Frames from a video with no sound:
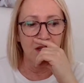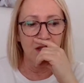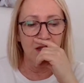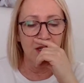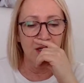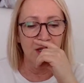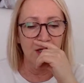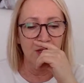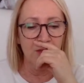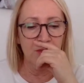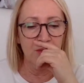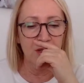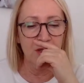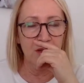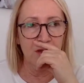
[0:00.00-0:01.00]

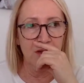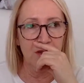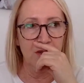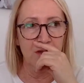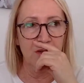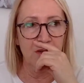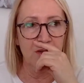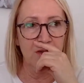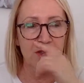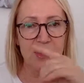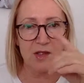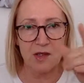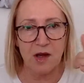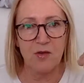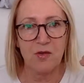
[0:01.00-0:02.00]
um,
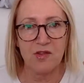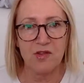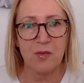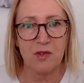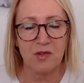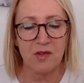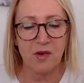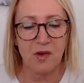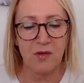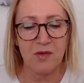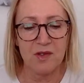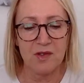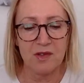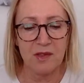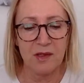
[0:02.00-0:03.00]
discouragement,
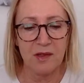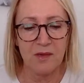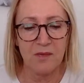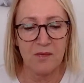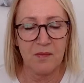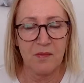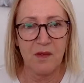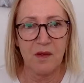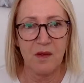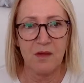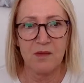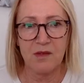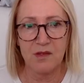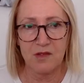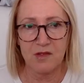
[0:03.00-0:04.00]
obviously,
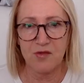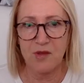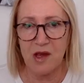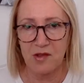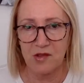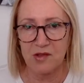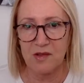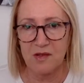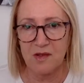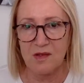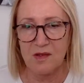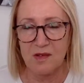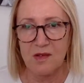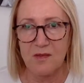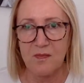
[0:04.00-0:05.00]

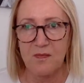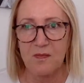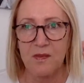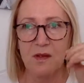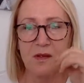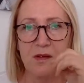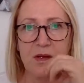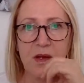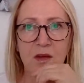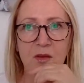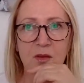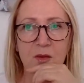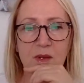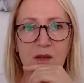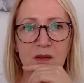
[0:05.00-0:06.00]
distractions, and the
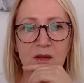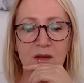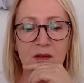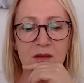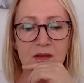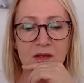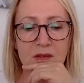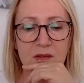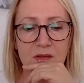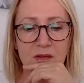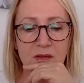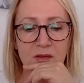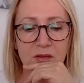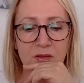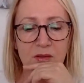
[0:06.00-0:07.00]
other one is
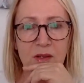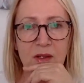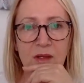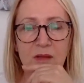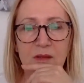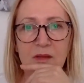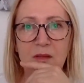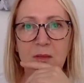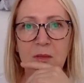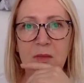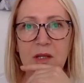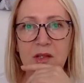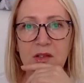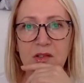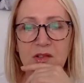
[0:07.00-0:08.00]
feeling
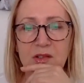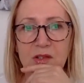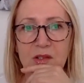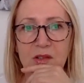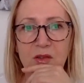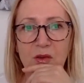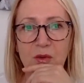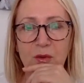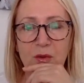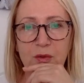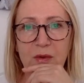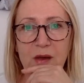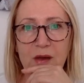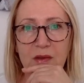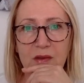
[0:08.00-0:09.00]
diminished in your
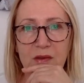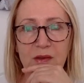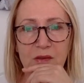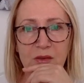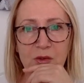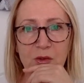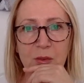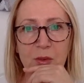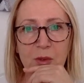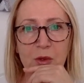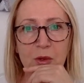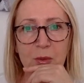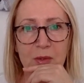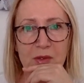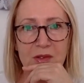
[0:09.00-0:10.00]
faith and your
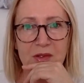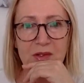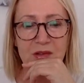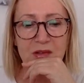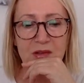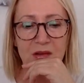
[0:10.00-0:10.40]
purpose.